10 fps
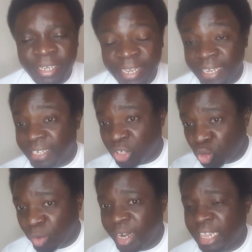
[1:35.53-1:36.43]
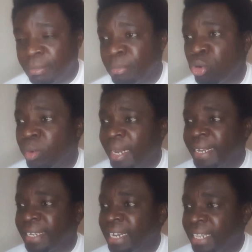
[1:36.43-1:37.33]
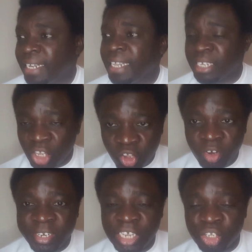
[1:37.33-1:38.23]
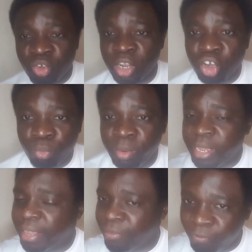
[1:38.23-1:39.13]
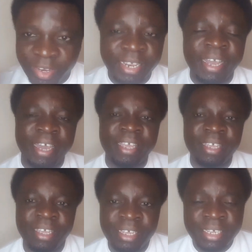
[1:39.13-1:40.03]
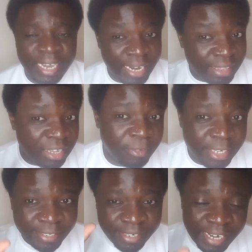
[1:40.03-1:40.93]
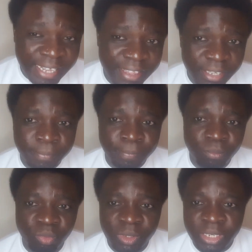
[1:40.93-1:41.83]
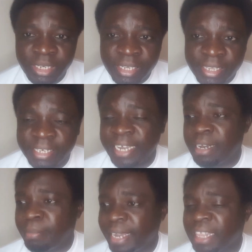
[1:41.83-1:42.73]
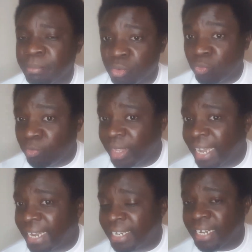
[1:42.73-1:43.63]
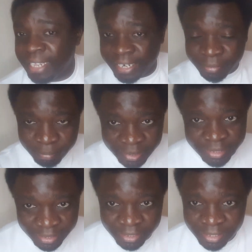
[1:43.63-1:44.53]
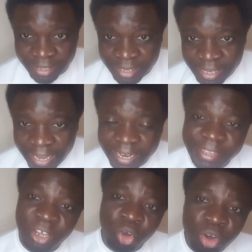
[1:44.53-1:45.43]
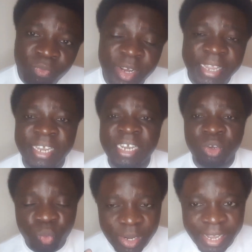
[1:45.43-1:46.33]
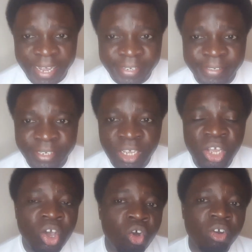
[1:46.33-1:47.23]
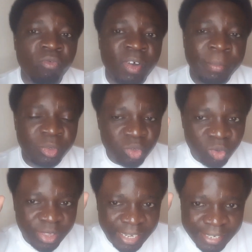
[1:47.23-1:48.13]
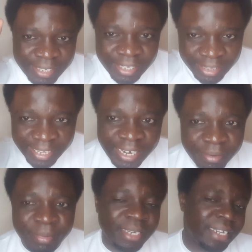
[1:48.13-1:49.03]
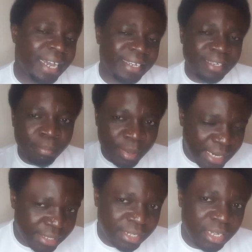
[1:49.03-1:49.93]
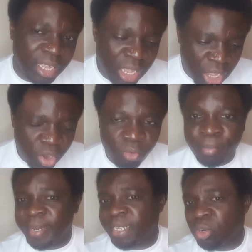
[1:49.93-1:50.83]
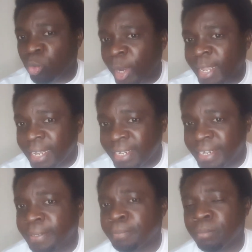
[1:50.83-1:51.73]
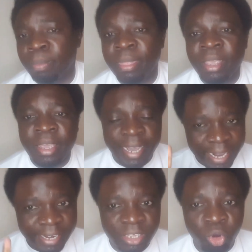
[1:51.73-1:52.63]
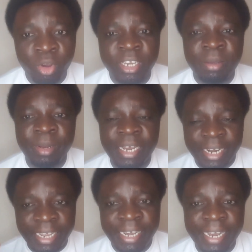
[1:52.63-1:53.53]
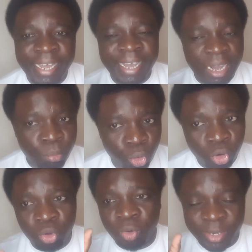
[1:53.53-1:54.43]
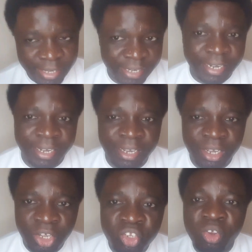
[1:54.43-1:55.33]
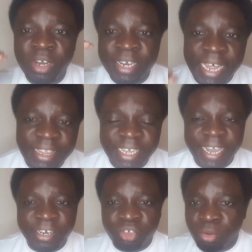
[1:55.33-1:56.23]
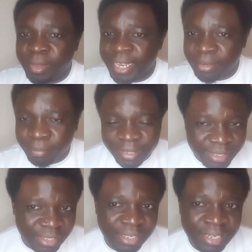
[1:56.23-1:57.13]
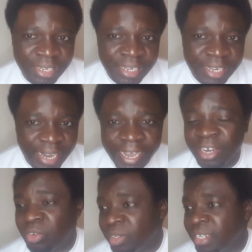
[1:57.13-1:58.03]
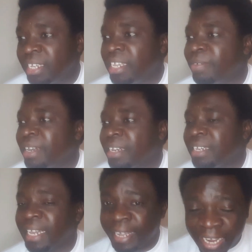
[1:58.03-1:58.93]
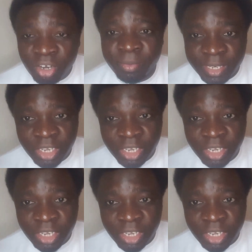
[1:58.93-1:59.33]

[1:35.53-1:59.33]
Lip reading: He has assured the people who will attend that the security is going to be very high, and therefore there is nothing that can make them to fear attend that meeting. And the confidence that Atwoli has confirms to you that meeting has the blessing of President Uhuru Kenyatta and the ODM leader Raila Amolo Odinga. So nothing can stop that meeting, and you see even the kind of